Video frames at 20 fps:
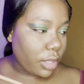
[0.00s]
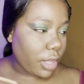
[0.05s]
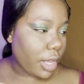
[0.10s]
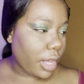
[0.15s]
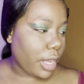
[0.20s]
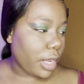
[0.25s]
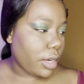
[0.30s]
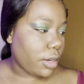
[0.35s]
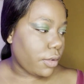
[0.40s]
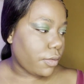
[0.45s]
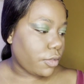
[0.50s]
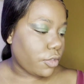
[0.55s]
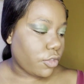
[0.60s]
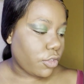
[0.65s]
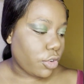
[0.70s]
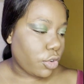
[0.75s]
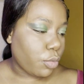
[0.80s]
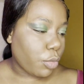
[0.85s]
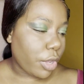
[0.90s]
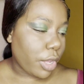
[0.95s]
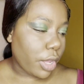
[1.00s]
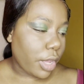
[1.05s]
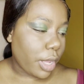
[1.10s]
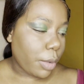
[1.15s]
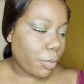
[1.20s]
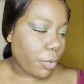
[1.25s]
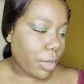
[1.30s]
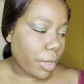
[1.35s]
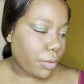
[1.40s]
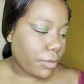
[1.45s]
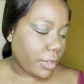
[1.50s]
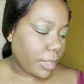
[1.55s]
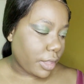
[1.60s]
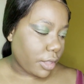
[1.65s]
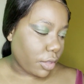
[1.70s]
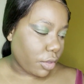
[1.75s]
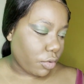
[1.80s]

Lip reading: kind of do my eyebrows in a